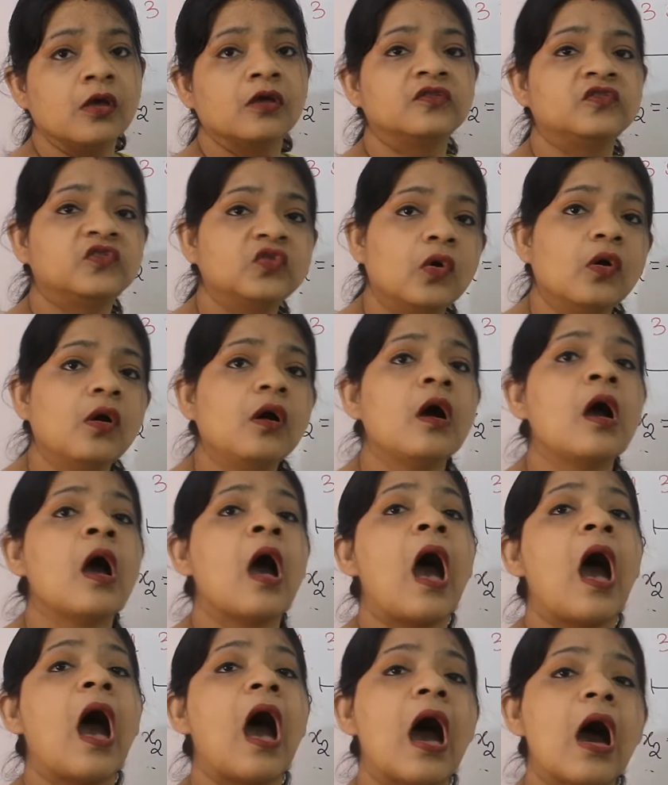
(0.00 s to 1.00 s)
So
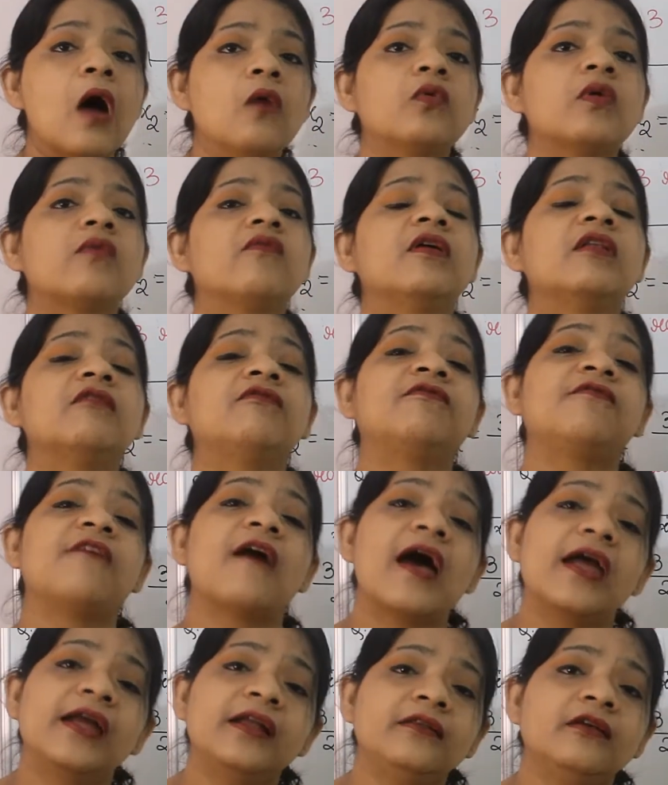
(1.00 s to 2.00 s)
how we will
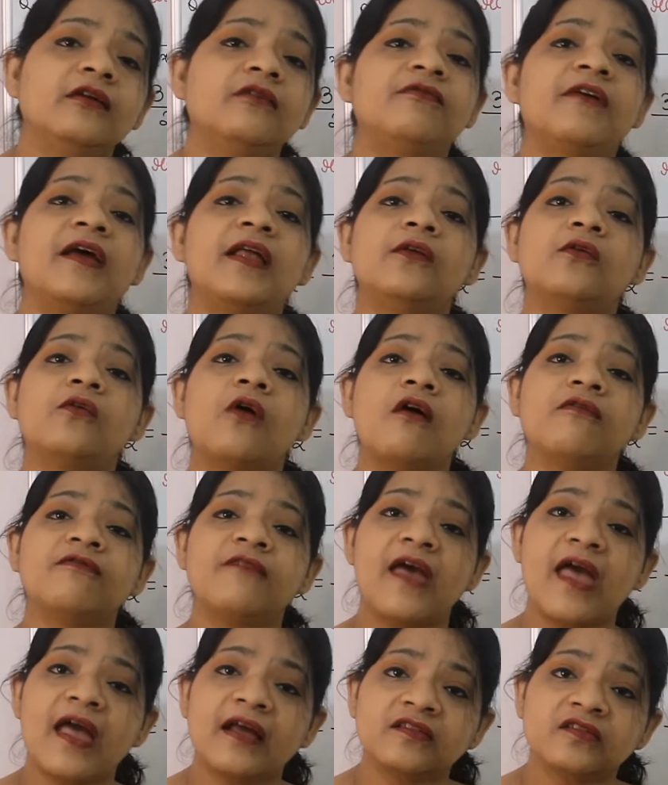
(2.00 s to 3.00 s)
find the value
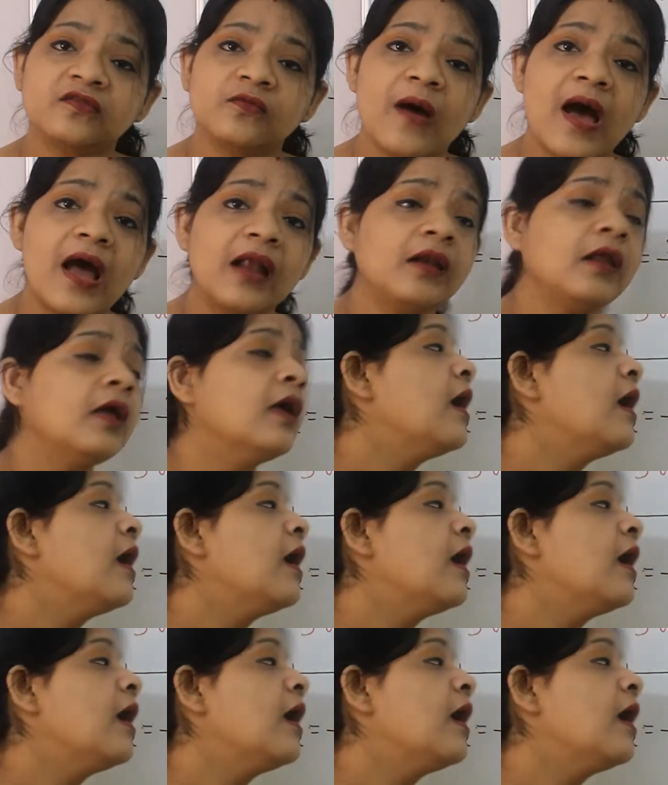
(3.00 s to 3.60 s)
of x1?